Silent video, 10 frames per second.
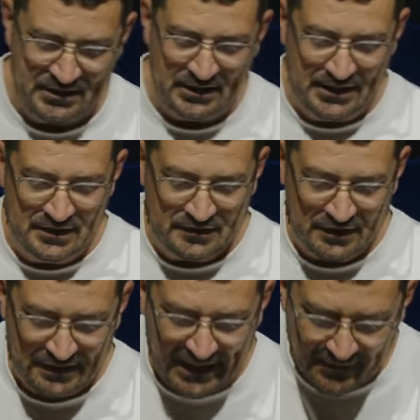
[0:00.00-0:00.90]
And it
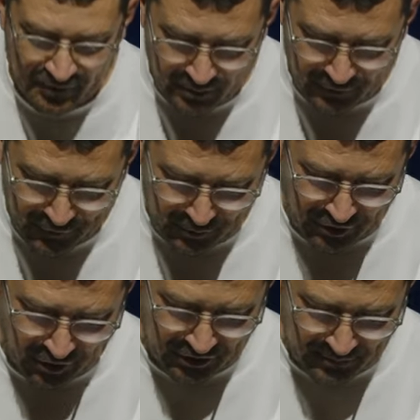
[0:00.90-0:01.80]
says, everyone was filled with
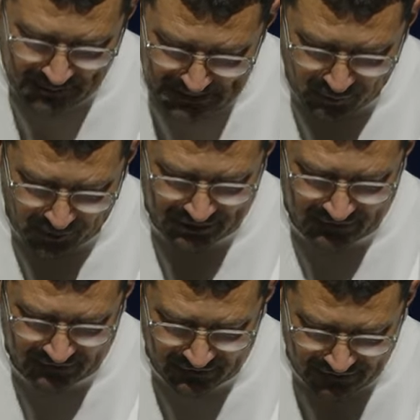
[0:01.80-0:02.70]
awe. The many
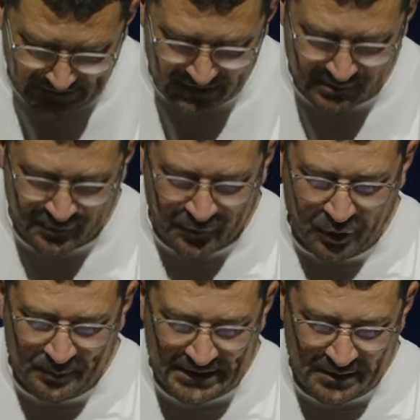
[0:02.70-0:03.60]
wonders and signs
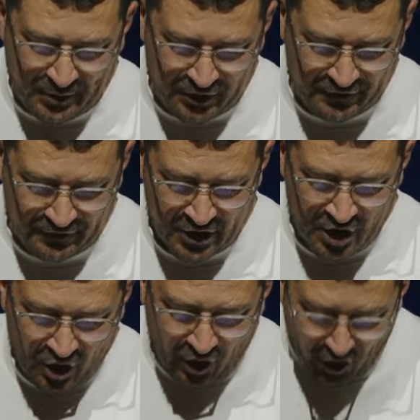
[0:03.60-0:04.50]
performed by the apostles.
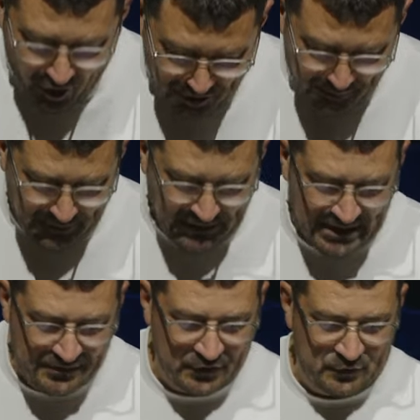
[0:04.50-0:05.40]
All the
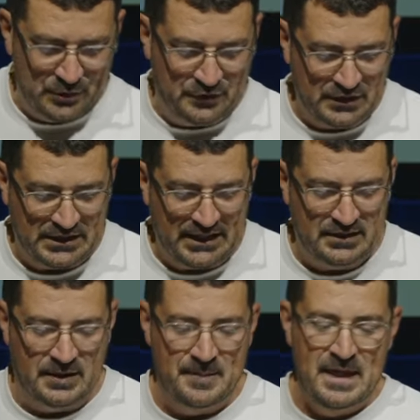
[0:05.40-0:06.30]
believers were
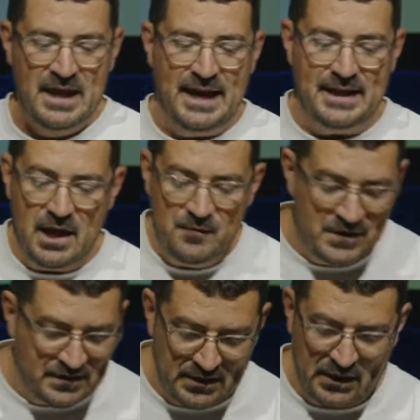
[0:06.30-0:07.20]
together, had
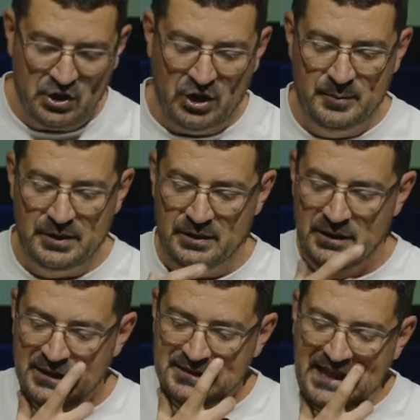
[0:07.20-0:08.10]
everything in common.
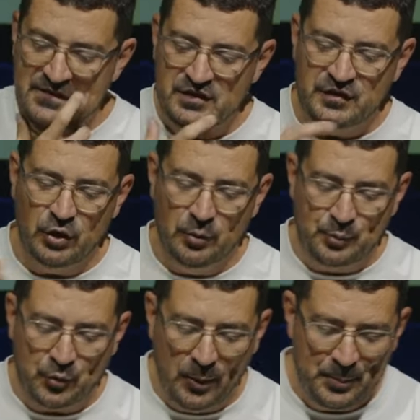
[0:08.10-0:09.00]
They even sold
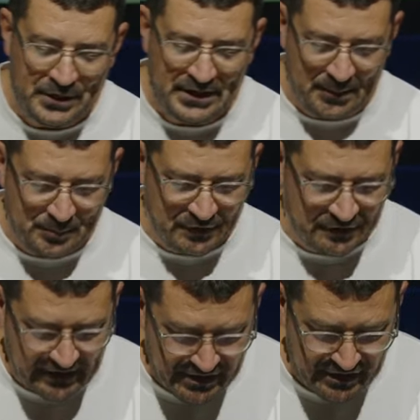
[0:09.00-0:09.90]
property and
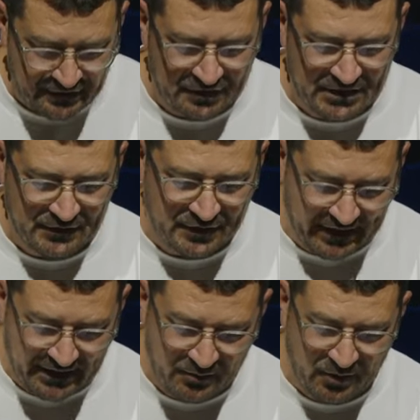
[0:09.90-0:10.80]
possessions to give to
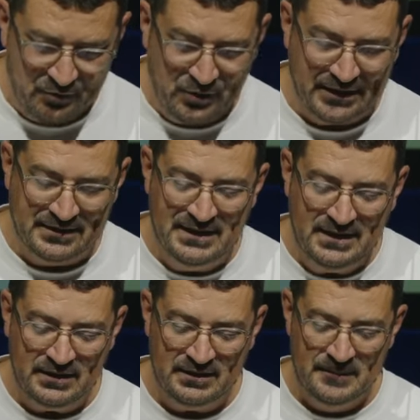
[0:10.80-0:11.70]
anyone who had
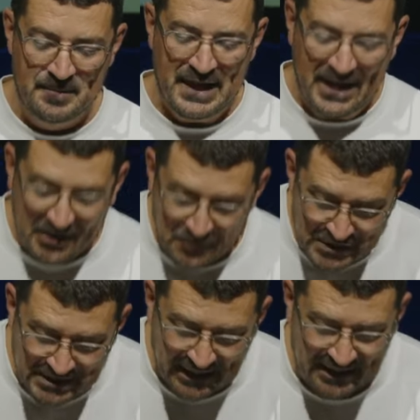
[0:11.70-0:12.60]
need. Every
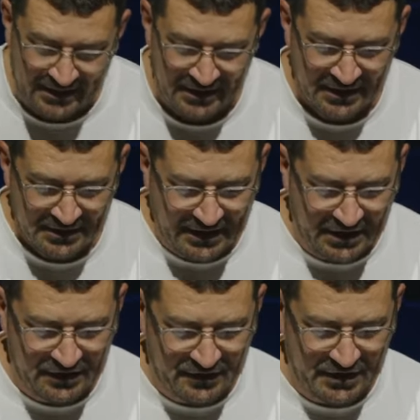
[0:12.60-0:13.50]
day, they
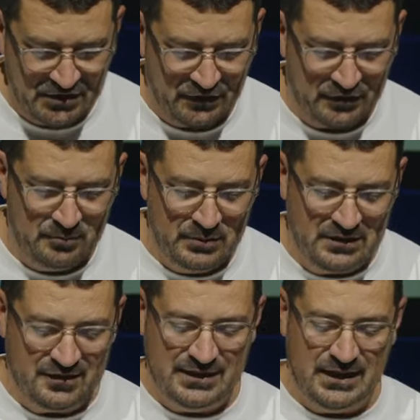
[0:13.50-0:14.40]
continued to meet
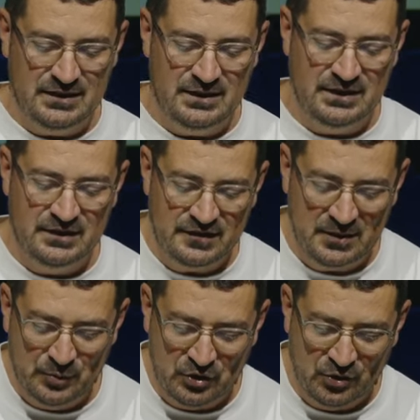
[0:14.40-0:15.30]
together in the
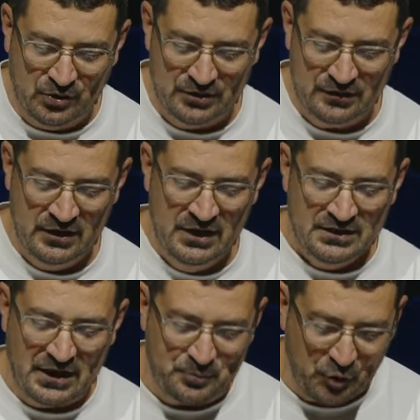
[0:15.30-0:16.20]
temple courts.
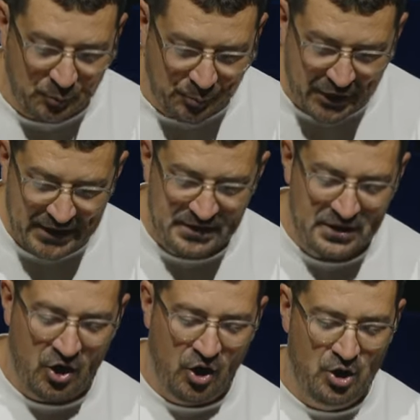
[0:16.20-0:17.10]
They broke bread in
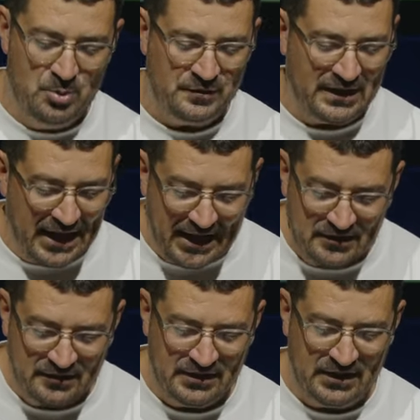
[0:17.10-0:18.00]
their homes. They ate
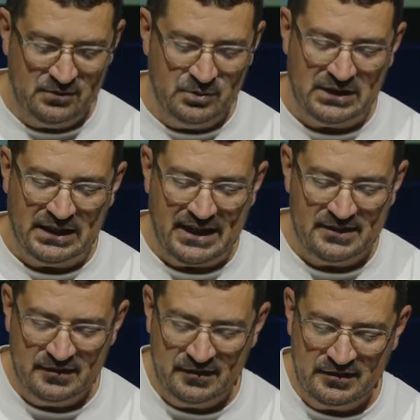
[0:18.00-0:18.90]
together with glad and
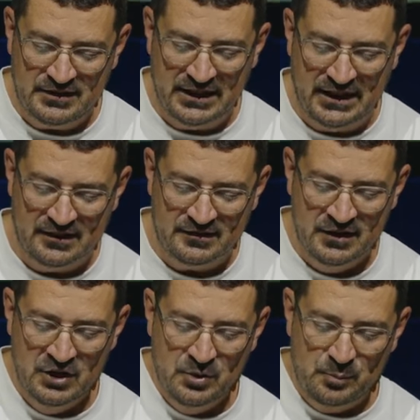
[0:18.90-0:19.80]
sincere hearts,
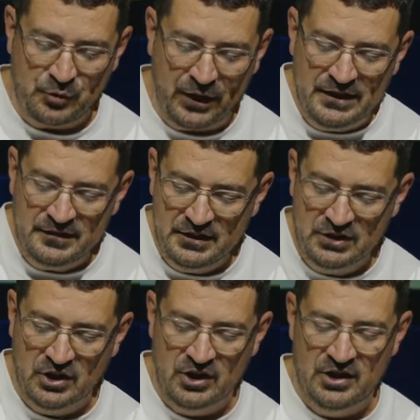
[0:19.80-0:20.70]
praising
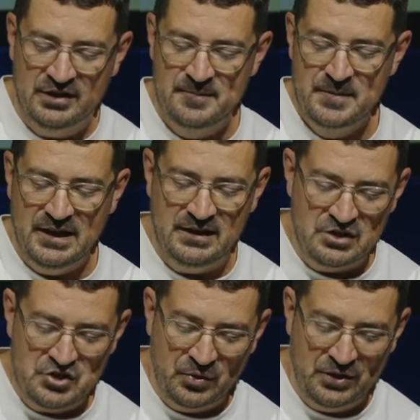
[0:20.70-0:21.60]
God and
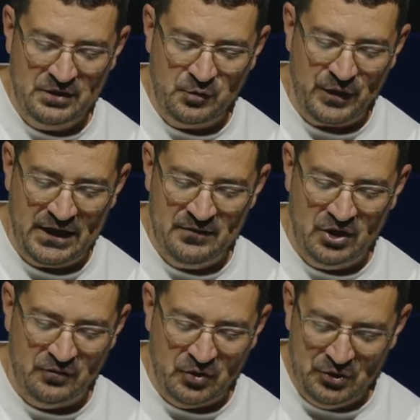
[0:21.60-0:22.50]
enjoying the favor
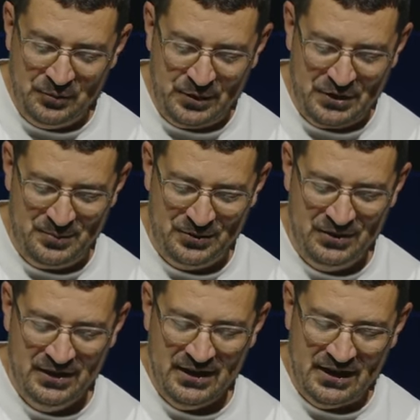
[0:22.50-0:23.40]
of all the people.
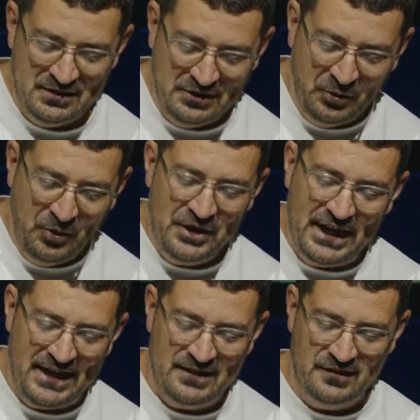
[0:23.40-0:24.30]
And the Lord
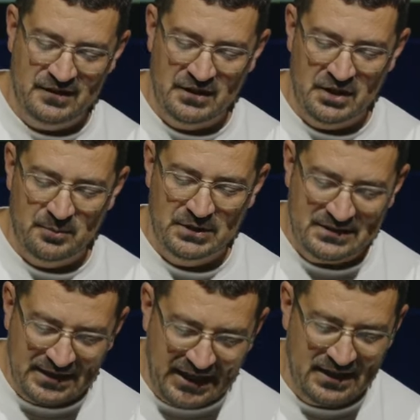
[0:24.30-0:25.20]
added to their number
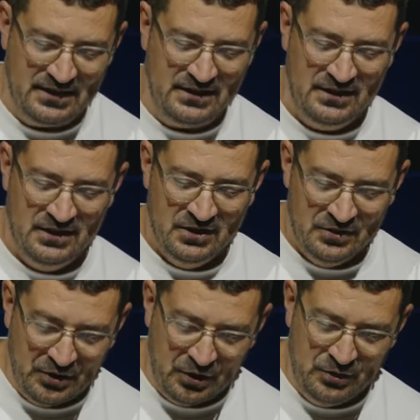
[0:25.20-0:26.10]
daily
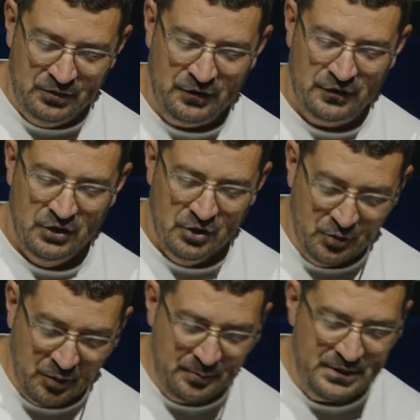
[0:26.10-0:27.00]
those who
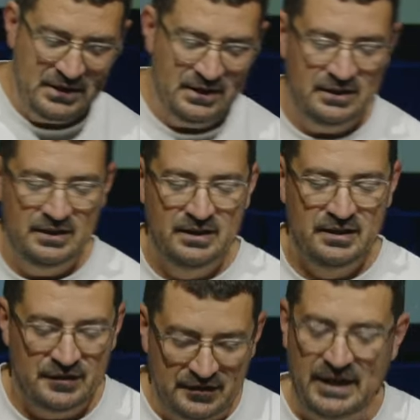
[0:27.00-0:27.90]
were being
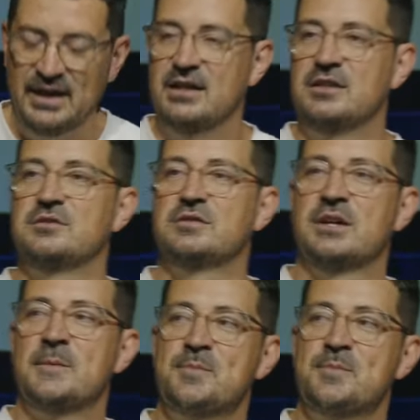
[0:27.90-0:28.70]
saved.